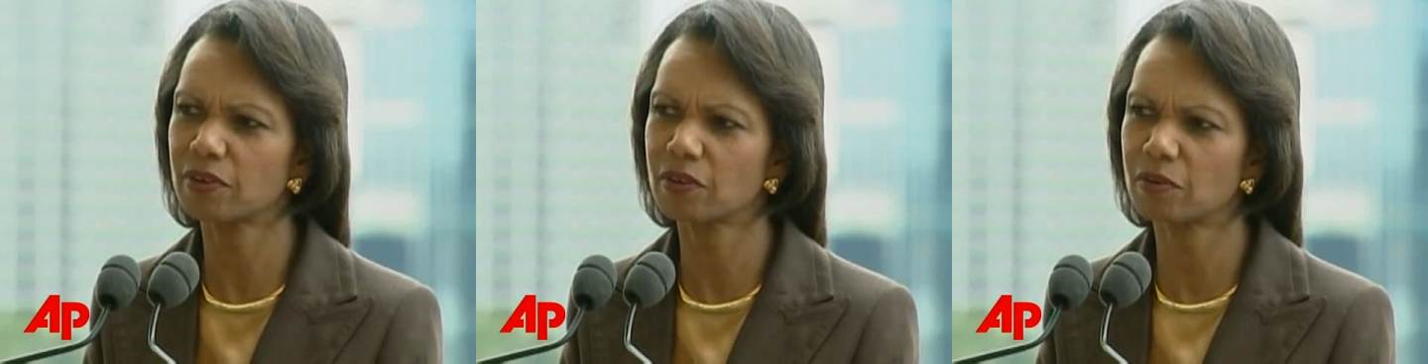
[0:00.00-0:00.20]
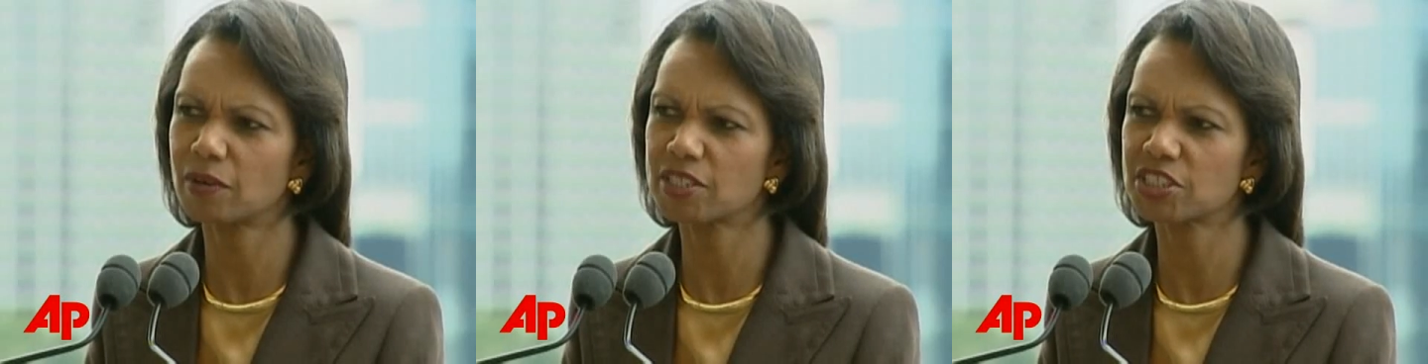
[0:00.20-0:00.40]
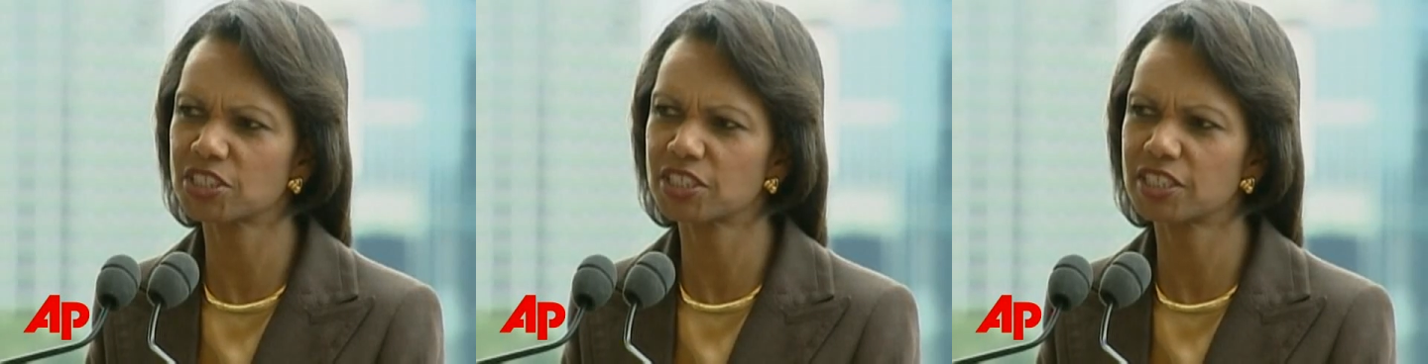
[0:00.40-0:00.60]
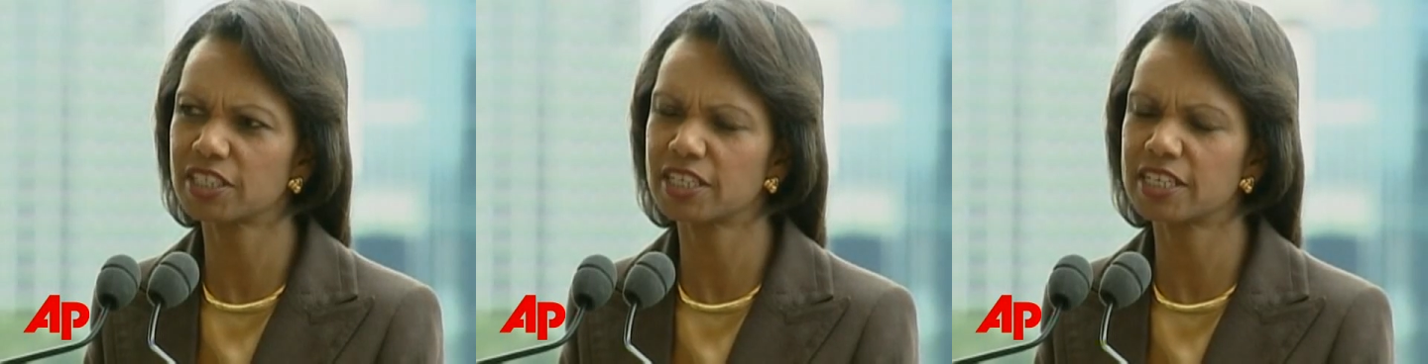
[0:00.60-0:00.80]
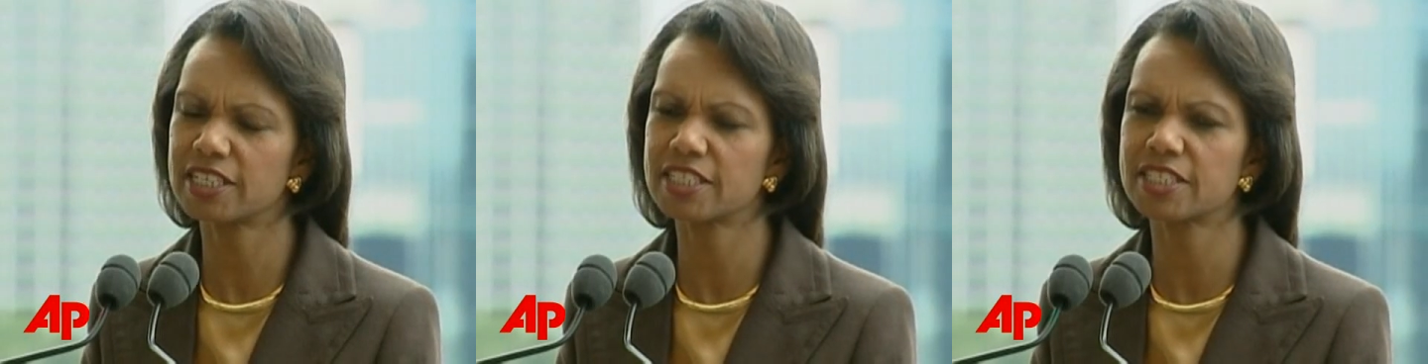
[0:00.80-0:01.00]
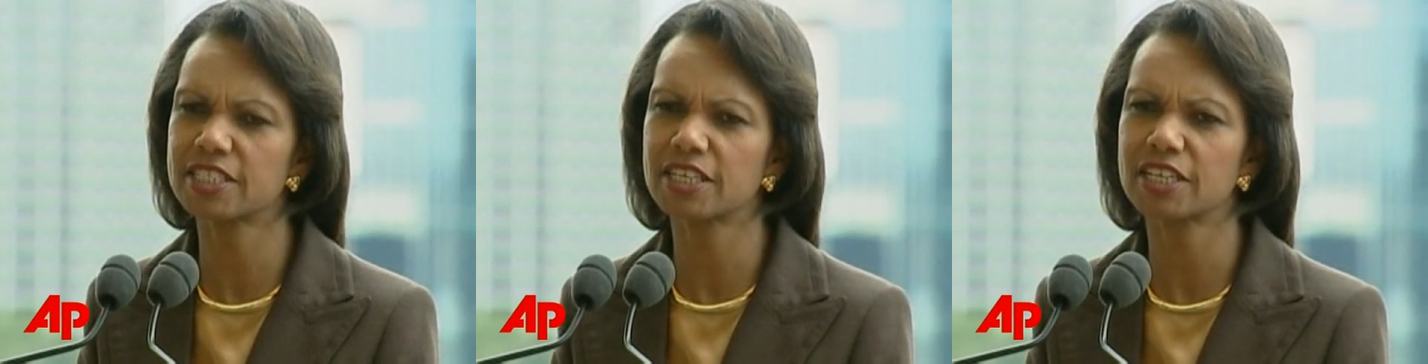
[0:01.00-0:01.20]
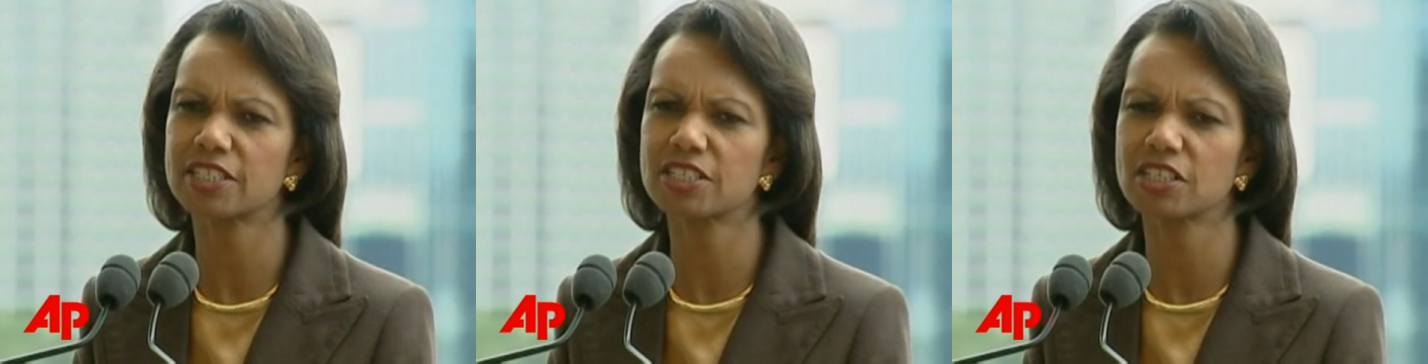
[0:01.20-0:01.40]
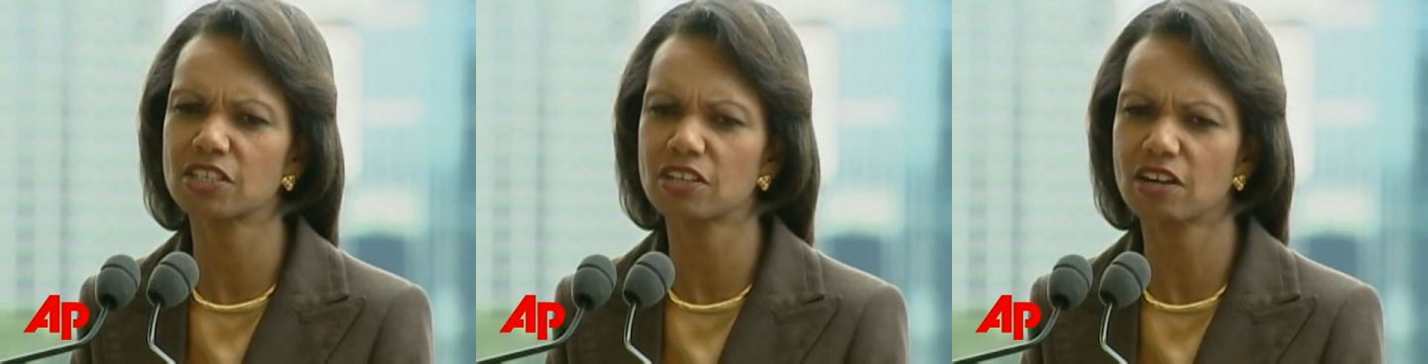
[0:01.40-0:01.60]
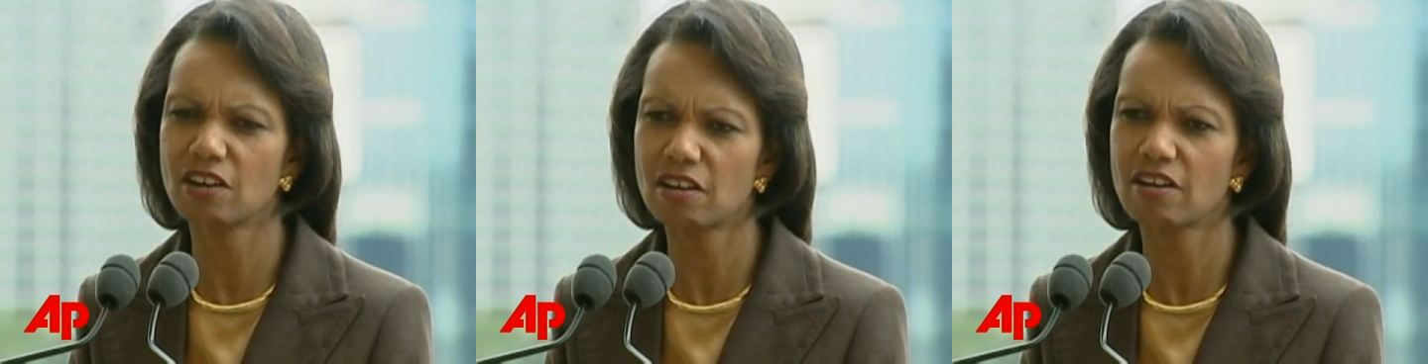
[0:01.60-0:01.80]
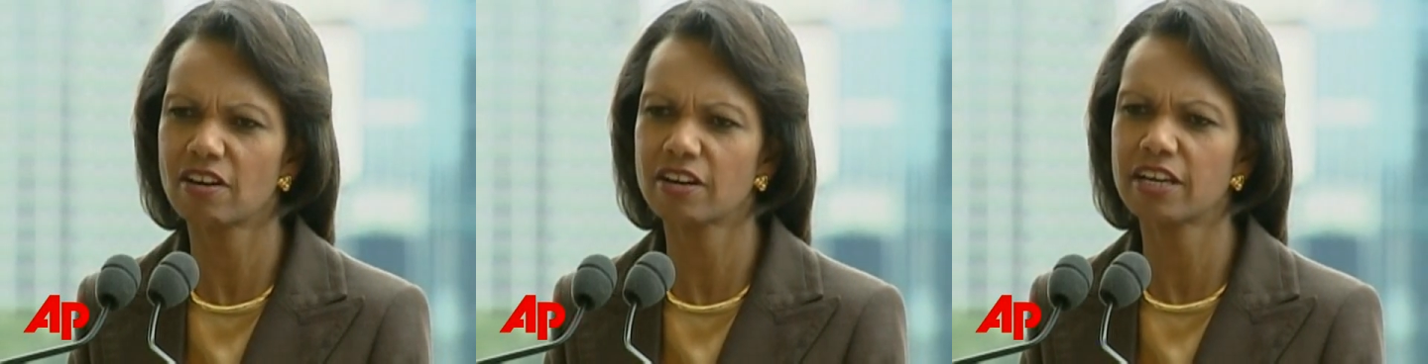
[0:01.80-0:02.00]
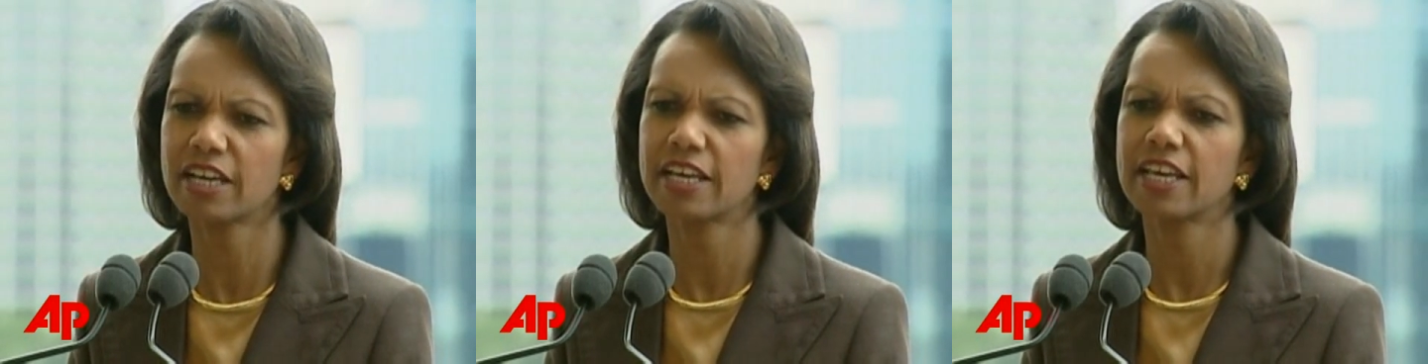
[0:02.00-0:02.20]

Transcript: question is uh, to look hard